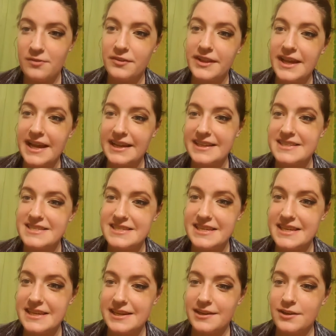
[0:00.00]
Hopefully I
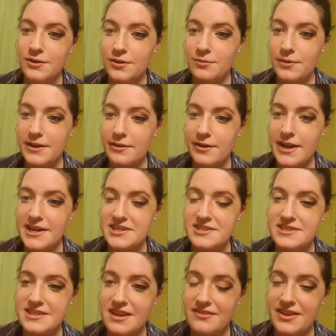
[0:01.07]
can see good
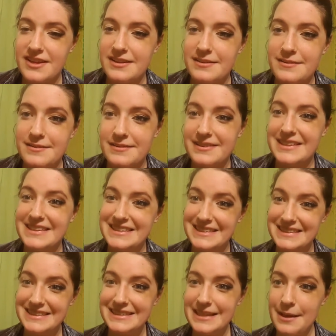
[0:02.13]
recreations of it.
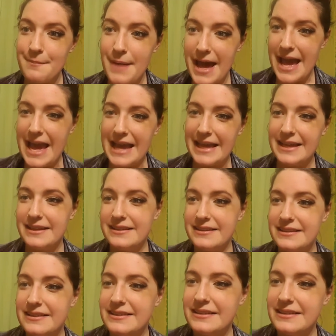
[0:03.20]
Bye.